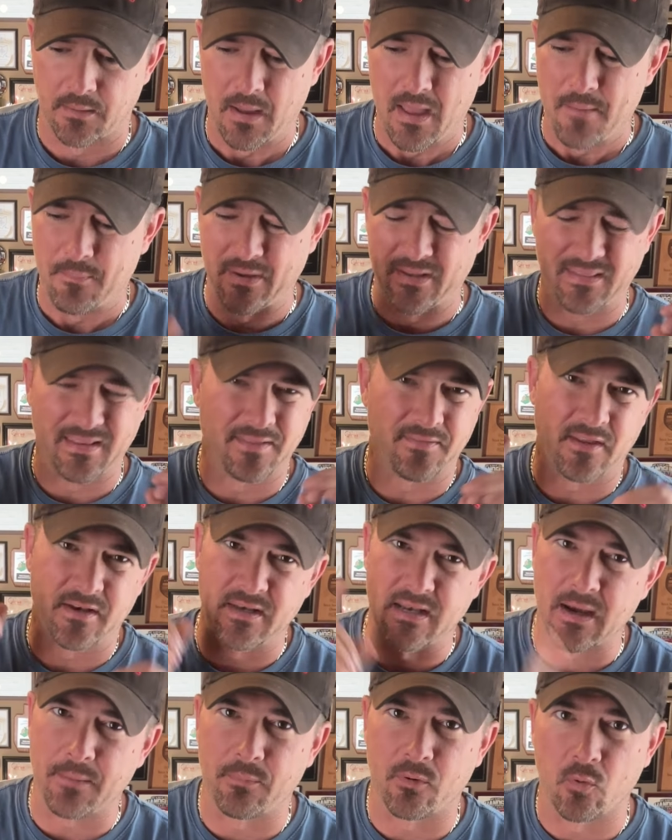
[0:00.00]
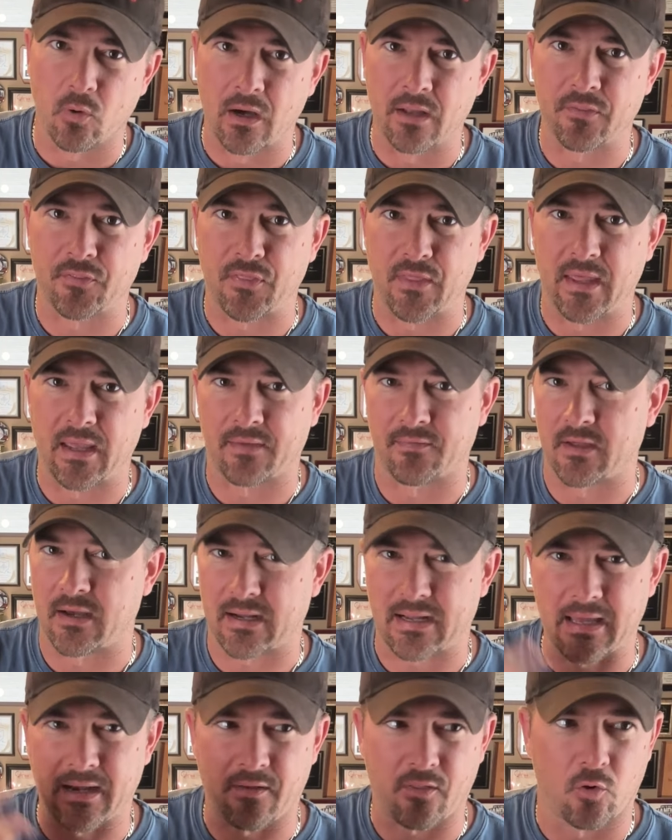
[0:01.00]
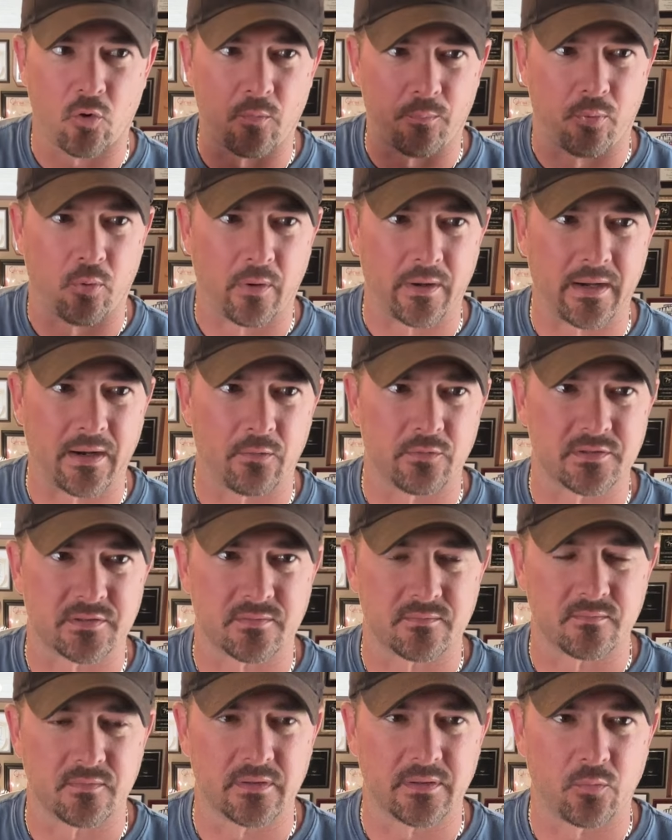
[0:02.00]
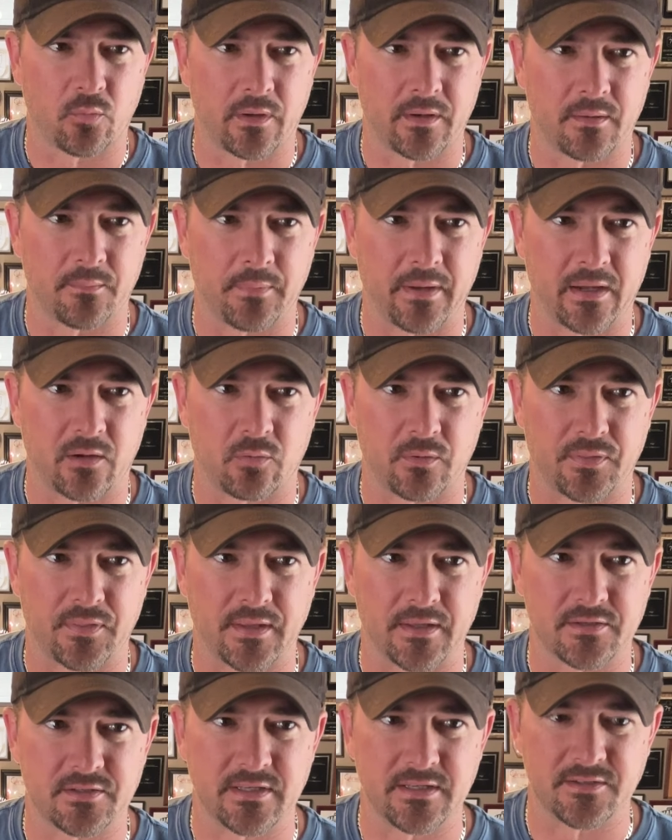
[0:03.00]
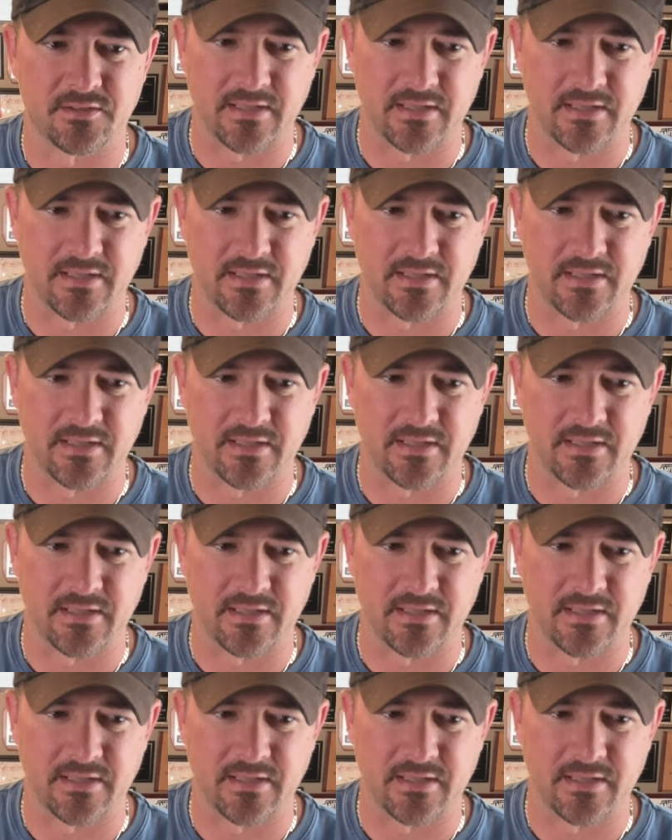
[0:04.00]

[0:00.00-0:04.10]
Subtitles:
But the number one thing, kind of the whole point I was really wanting to make with this, is